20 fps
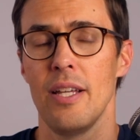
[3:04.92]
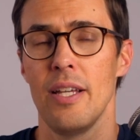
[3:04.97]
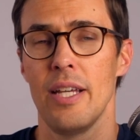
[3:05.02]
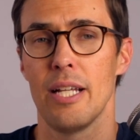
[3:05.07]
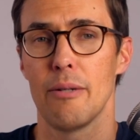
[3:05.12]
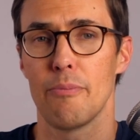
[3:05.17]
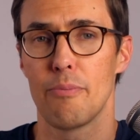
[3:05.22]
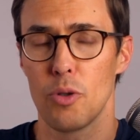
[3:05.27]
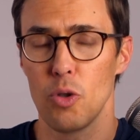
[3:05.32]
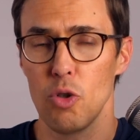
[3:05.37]

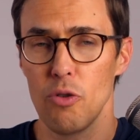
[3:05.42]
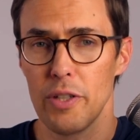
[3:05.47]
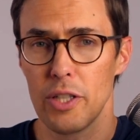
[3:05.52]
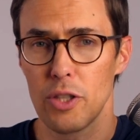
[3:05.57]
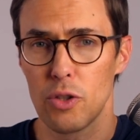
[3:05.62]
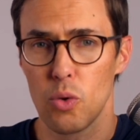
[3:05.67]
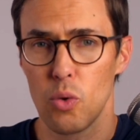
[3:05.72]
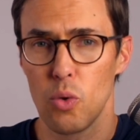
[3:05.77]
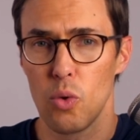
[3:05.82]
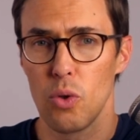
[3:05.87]
and proven
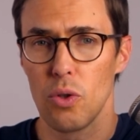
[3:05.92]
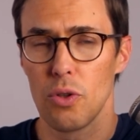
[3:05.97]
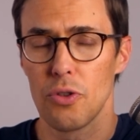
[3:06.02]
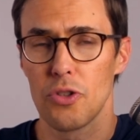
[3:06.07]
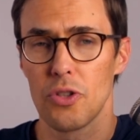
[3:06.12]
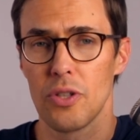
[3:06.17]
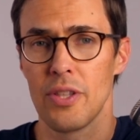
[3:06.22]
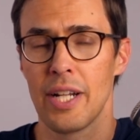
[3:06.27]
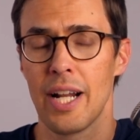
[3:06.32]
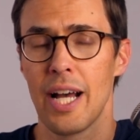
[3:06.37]

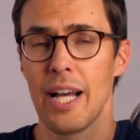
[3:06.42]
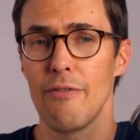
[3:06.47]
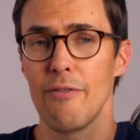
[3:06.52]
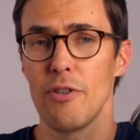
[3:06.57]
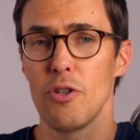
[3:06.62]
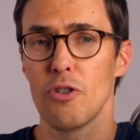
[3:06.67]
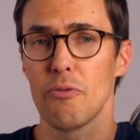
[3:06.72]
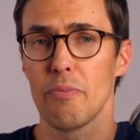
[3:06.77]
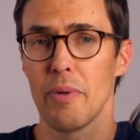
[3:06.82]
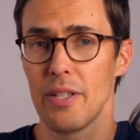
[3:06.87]
tools that I've
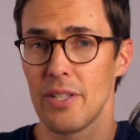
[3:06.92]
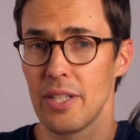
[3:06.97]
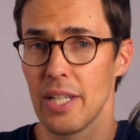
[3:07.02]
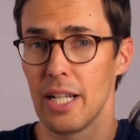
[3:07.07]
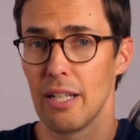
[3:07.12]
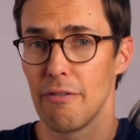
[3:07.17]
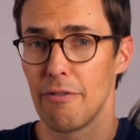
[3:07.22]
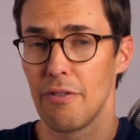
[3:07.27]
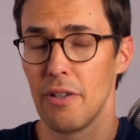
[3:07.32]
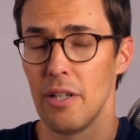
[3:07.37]
used
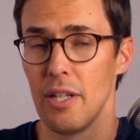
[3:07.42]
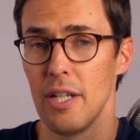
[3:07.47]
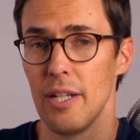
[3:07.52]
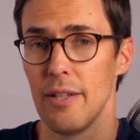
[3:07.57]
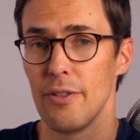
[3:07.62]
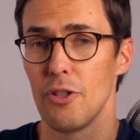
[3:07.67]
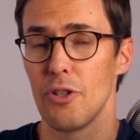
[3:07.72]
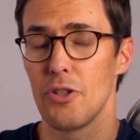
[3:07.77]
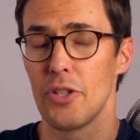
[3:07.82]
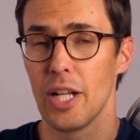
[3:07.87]
myself
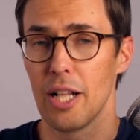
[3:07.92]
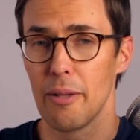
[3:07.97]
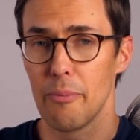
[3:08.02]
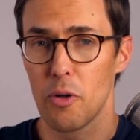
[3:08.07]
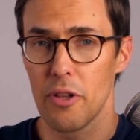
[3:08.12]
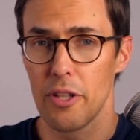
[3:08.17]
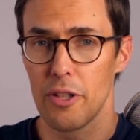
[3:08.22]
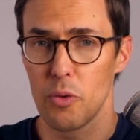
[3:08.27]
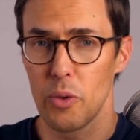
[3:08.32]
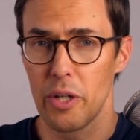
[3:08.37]
to sell more
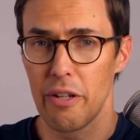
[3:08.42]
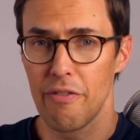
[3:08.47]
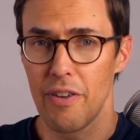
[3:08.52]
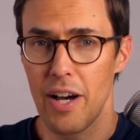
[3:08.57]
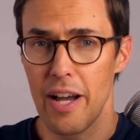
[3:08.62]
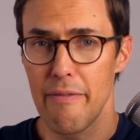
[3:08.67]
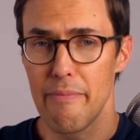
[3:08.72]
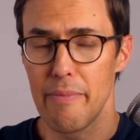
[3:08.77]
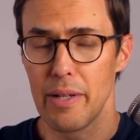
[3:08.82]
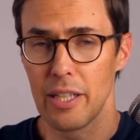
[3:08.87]
than
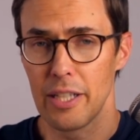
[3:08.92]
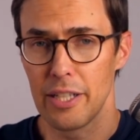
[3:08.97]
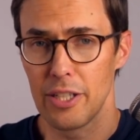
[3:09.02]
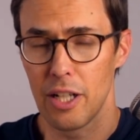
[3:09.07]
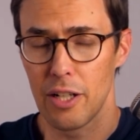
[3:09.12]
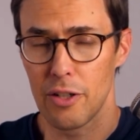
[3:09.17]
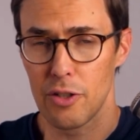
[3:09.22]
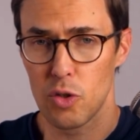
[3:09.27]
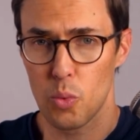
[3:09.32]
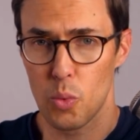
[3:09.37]
$25 million
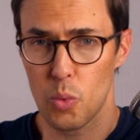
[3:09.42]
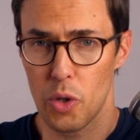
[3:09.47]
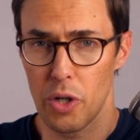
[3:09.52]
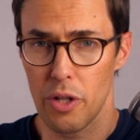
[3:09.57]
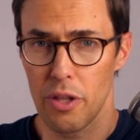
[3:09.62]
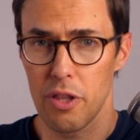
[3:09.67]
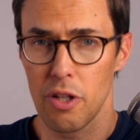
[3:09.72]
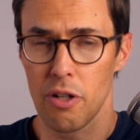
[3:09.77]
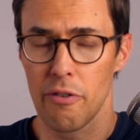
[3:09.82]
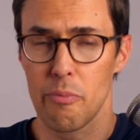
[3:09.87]

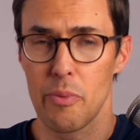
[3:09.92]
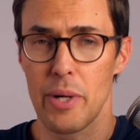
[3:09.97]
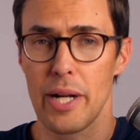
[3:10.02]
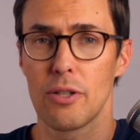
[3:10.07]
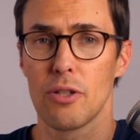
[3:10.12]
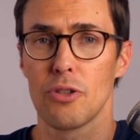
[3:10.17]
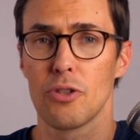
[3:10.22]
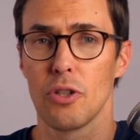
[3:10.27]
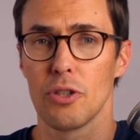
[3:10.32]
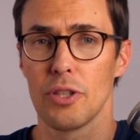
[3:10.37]
worth of brand
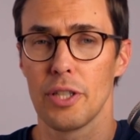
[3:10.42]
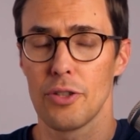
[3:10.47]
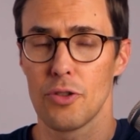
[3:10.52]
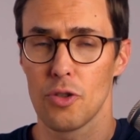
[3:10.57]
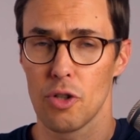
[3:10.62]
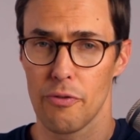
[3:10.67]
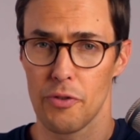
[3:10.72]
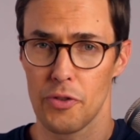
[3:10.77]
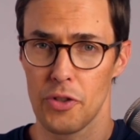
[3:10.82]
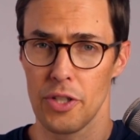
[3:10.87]
consulting
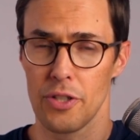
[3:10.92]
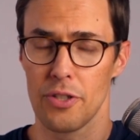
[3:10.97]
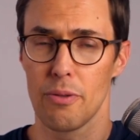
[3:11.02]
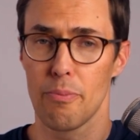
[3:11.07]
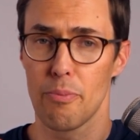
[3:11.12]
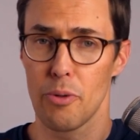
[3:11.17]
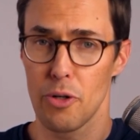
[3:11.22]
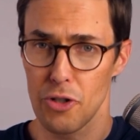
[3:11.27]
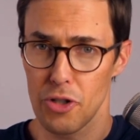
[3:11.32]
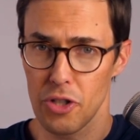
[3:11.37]
services
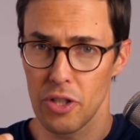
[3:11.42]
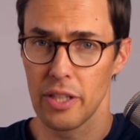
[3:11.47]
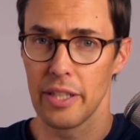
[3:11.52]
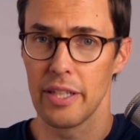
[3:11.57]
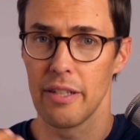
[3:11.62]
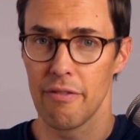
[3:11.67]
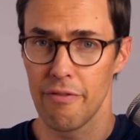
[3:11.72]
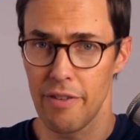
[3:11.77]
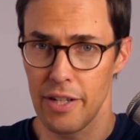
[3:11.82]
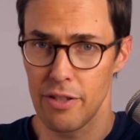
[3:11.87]
personally,
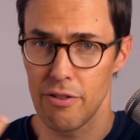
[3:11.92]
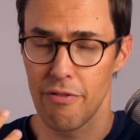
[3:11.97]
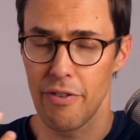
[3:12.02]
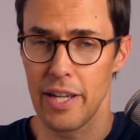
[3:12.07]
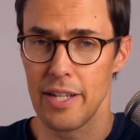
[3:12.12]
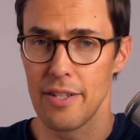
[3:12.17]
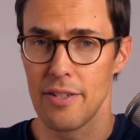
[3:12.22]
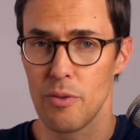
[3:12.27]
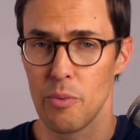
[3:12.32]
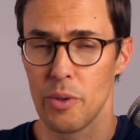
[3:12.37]

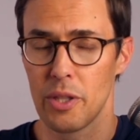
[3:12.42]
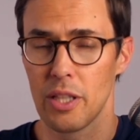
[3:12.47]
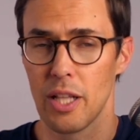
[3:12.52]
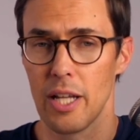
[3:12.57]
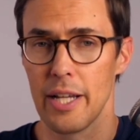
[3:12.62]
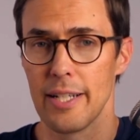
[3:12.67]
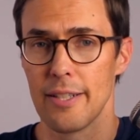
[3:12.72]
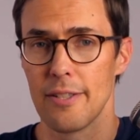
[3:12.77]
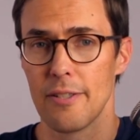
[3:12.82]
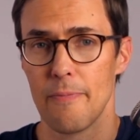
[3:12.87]
face-to-face with
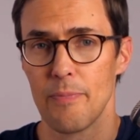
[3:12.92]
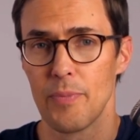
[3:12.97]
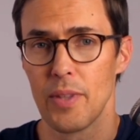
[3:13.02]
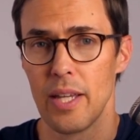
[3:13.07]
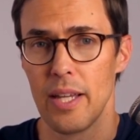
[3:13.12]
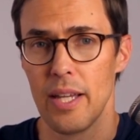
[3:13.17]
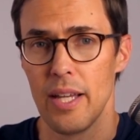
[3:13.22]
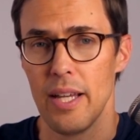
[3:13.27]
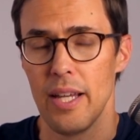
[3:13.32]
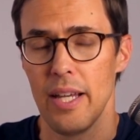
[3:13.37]
clients.
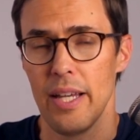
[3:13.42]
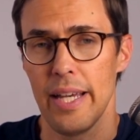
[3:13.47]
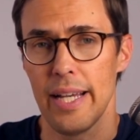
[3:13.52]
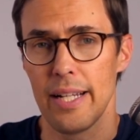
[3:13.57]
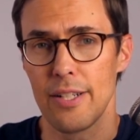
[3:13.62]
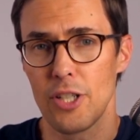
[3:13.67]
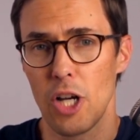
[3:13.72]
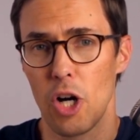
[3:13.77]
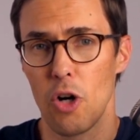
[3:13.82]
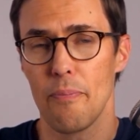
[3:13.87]
And
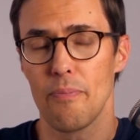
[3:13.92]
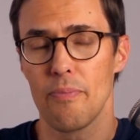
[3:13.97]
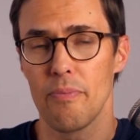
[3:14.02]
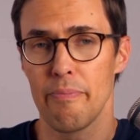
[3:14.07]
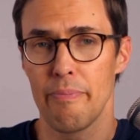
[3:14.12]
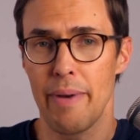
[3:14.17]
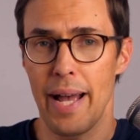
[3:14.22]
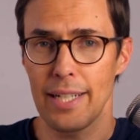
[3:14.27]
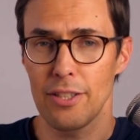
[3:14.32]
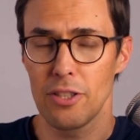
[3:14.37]
so
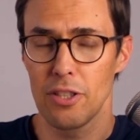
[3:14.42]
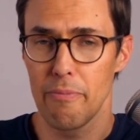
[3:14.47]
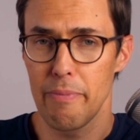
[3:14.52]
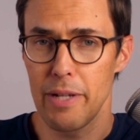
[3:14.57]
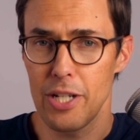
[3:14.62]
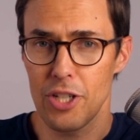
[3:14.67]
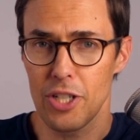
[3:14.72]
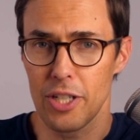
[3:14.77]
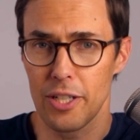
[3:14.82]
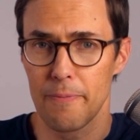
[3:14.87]
back to the
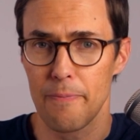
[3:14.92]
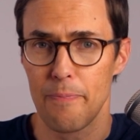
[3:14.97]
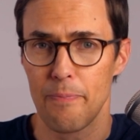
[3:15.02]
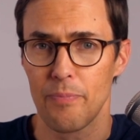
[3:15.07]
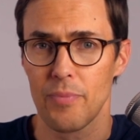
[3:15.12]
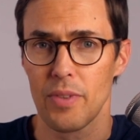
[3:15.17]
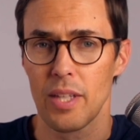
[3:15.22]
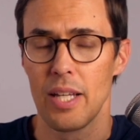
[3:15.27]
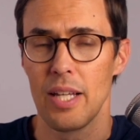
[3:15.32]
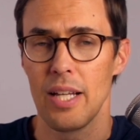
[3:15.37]
mission,
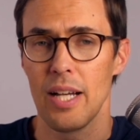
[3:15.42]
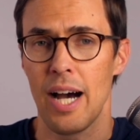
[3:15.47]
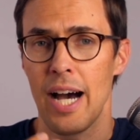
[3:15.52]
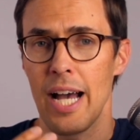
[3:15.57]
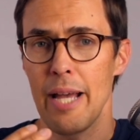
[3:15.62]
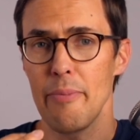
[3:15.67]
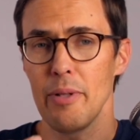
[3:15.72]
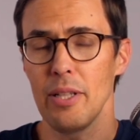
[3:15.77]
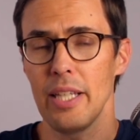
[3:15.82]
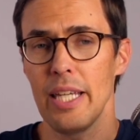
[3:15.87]
I
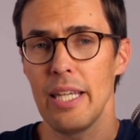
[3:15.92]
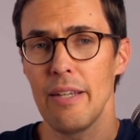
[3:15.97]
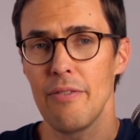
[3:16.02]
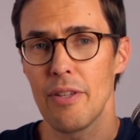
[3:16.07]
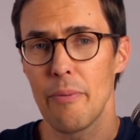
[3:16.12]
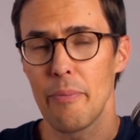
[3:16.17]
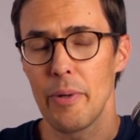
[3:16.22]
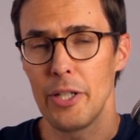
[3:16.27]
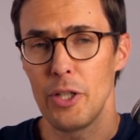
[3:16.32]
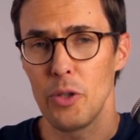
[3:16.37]
believe
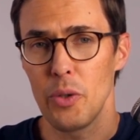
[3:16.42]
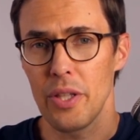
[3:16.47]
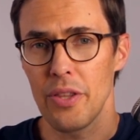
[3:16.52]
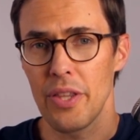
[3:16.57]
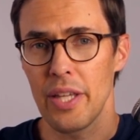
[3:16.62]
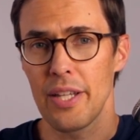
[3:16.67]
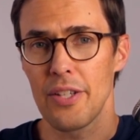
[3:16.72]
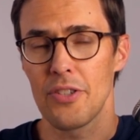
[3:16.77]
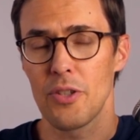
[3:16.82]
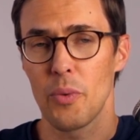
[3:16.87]
that by doing
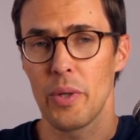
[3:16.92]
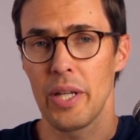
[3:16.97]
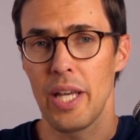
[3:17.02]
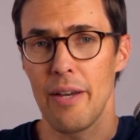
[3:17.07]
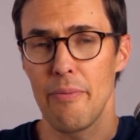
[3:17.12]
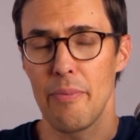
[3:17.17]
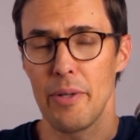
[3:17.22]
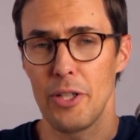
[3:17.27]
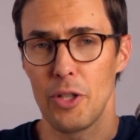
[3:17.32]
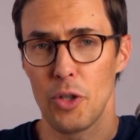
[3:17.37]
things the way
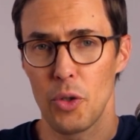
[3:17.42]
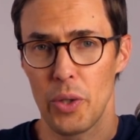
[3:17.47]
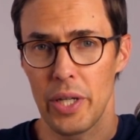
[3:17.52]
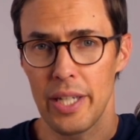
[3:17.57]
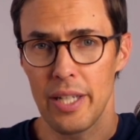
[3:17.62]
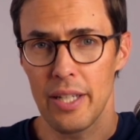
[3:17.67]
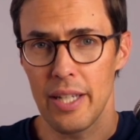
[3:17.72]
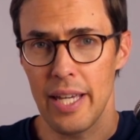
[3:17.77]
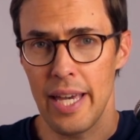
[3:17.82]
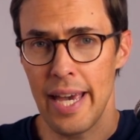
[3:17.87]
I've been
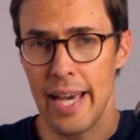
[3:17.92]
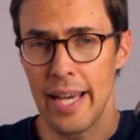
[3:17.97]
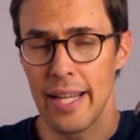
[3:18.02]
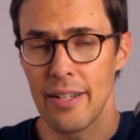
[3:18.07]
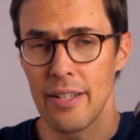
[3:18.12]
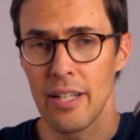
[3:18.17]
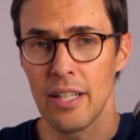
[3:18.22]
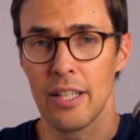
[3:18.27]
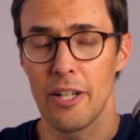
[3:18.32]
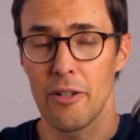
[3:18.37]
doing,
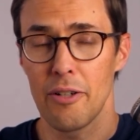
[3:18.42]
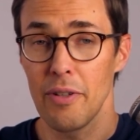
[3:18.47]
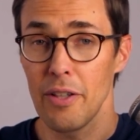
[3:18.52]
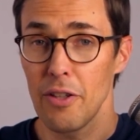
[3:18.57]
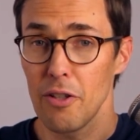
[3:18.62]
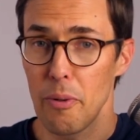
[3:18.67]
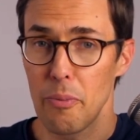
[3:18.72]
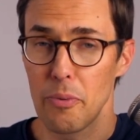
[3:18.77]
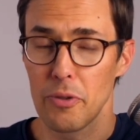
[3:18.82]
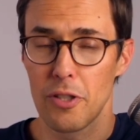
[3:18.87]
and a lot of other
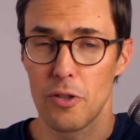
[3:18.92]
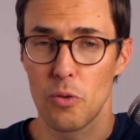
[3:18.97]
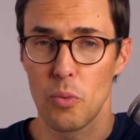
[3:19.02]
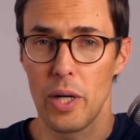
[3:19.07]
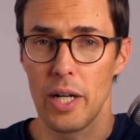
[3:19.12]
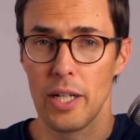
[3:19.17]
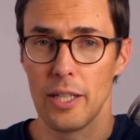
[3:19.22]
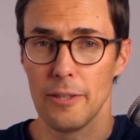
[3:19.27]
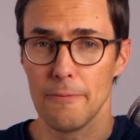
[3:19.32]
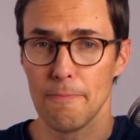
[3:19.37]
people as
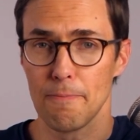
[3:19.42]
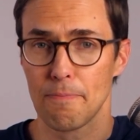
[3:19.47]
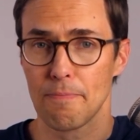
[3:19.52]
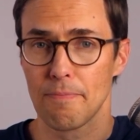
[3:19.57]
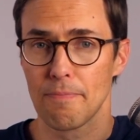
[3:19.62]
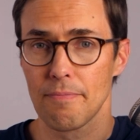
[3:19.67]
well,